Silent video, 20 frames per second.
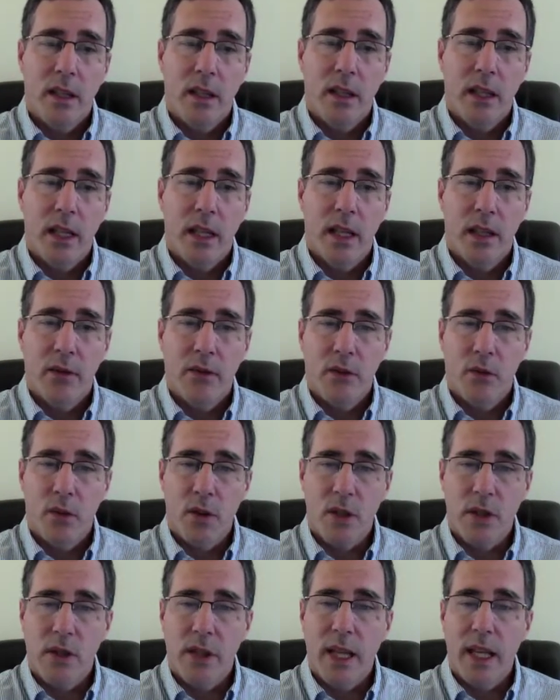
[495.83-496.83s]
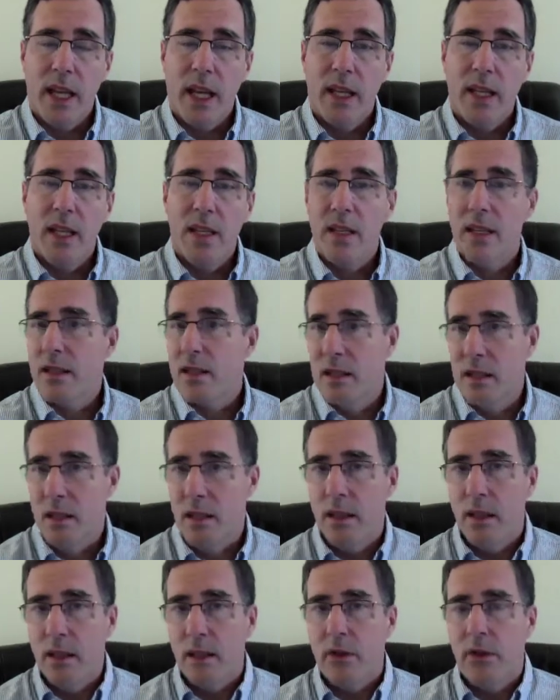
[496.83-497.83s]
and of course looking at his
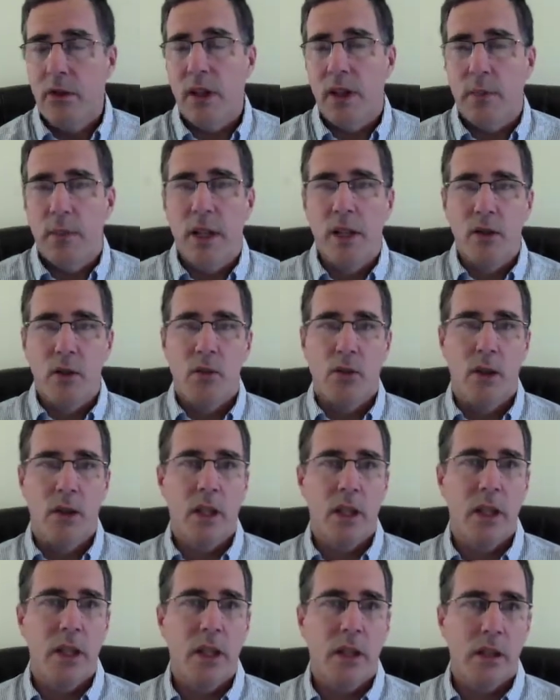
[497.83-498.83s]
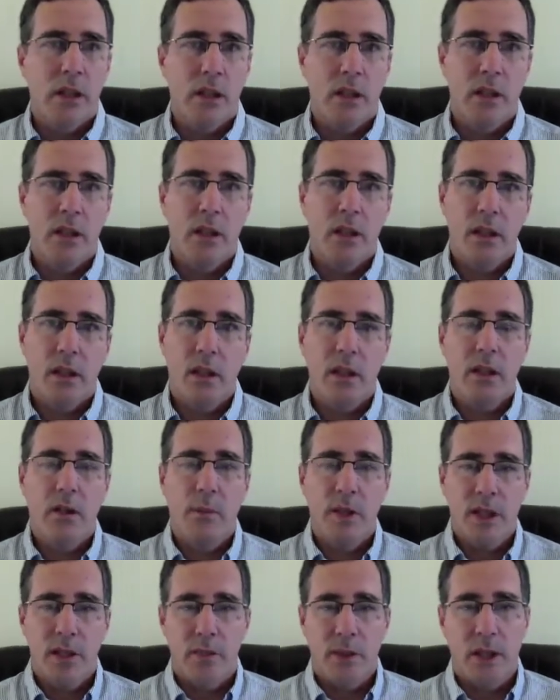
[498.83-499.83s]
fundamental work in
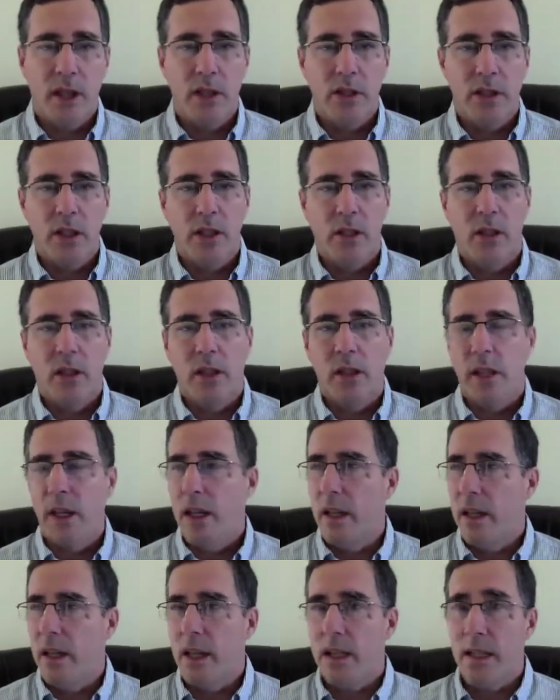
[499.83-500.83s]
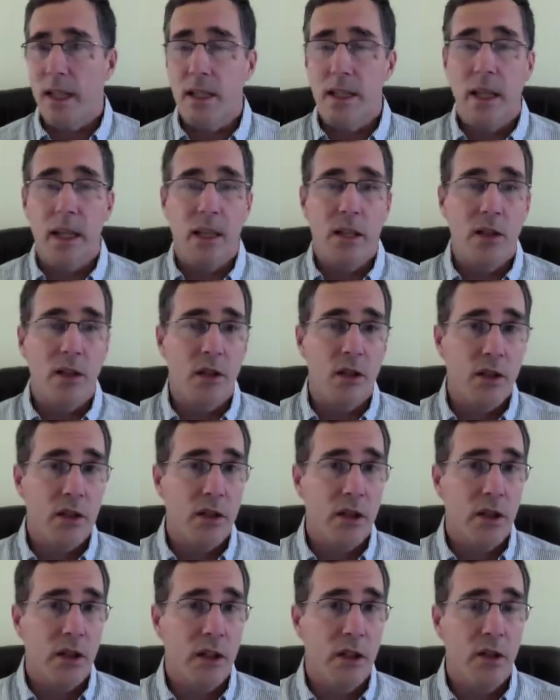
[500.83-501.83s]
epistemology called his essay
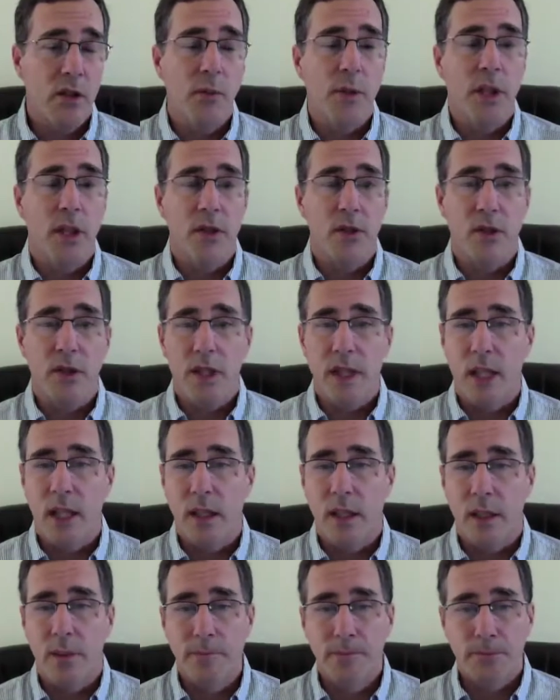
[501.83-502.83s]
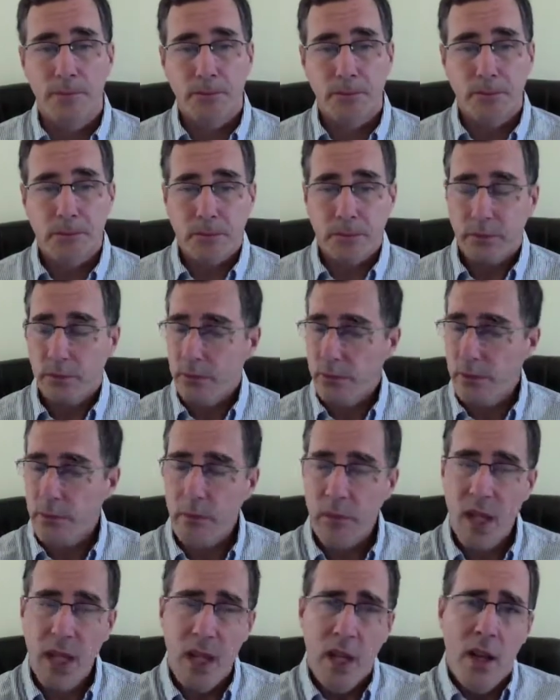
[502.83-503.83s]
Concerning Human Understanding.
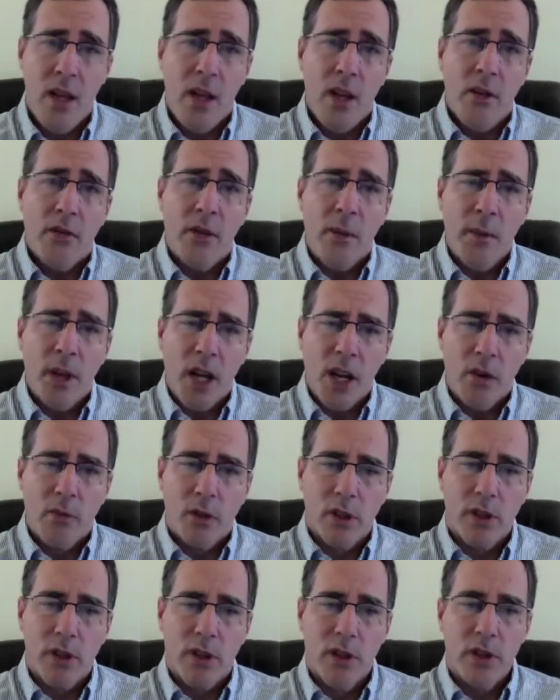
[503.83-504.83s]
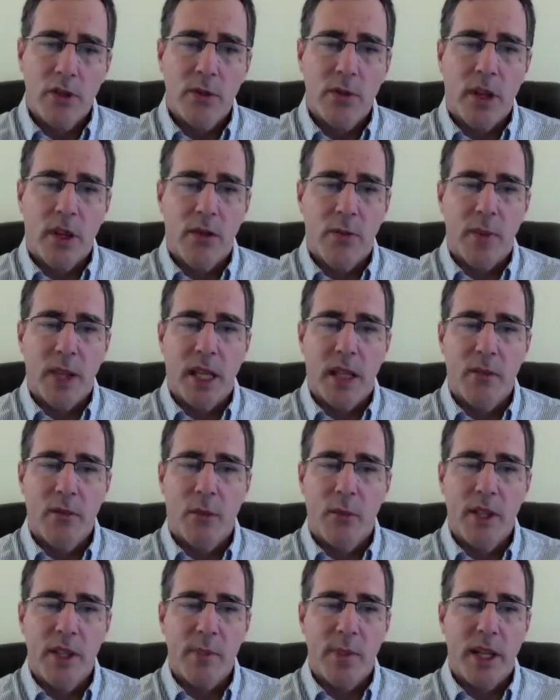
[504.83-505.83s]
From Locke, we'll turn to another man. We'll
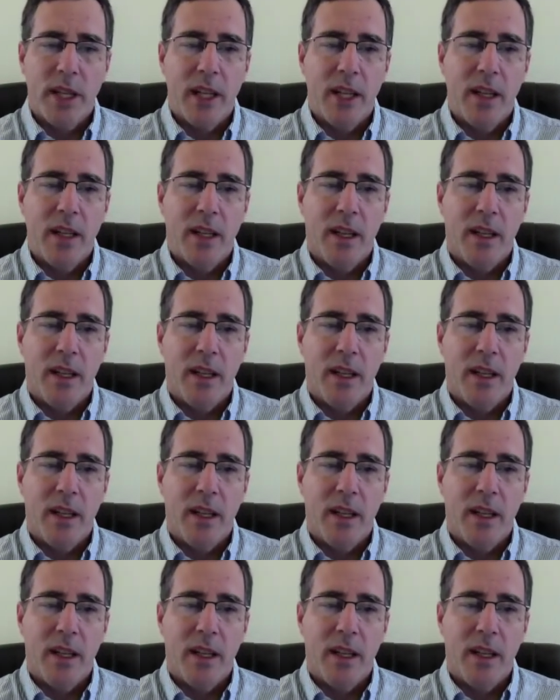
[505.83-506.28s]
be spending